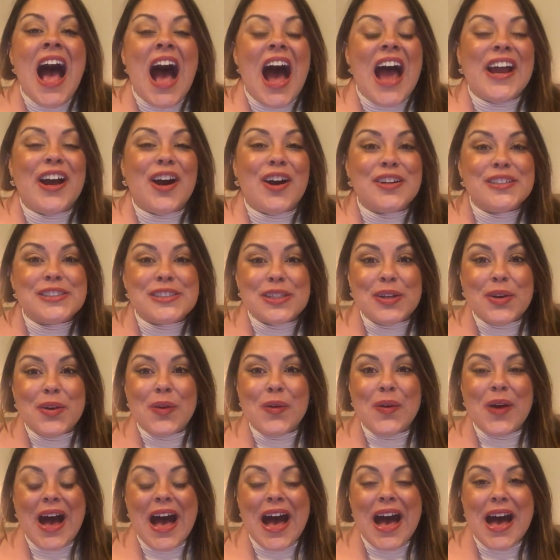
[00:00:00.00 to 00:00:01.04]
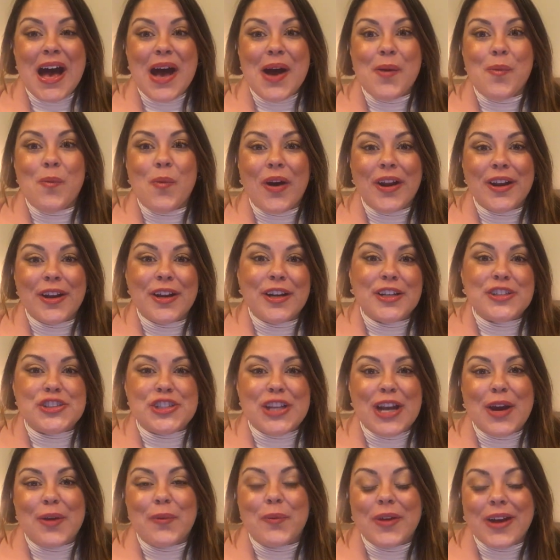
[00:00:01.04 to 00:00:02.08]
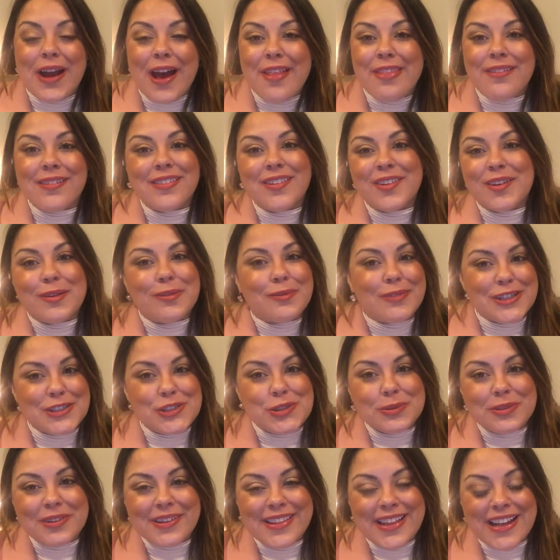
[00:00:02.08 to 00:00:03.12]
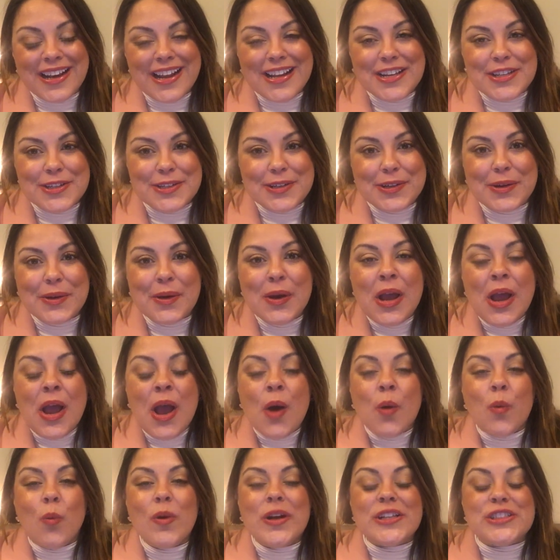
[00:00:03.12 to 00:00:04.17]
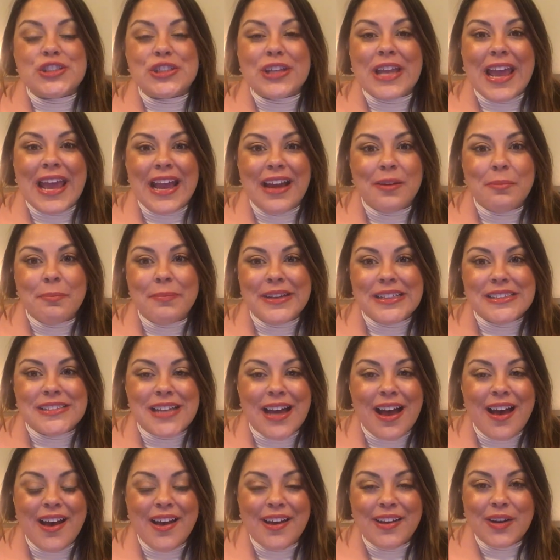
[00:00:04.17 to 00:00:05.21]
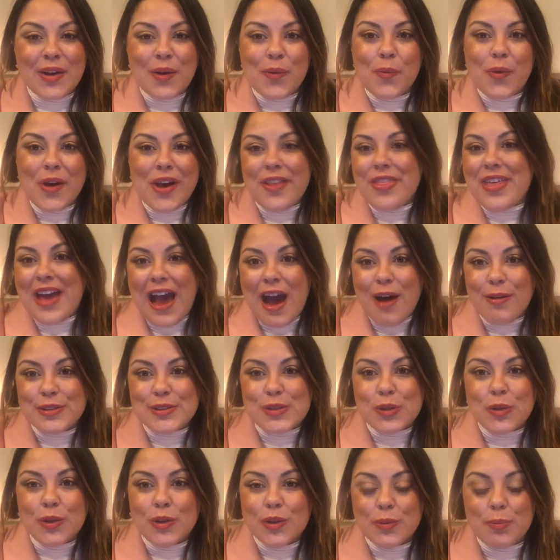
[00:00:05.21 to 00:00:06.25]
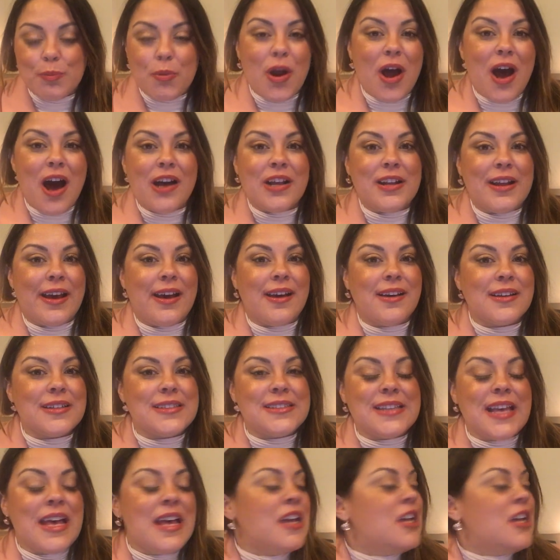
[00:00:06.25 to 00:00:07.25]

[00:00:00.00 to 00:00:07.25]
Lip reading: I also wanted to share one other little ritual that I do, which can be done with household products.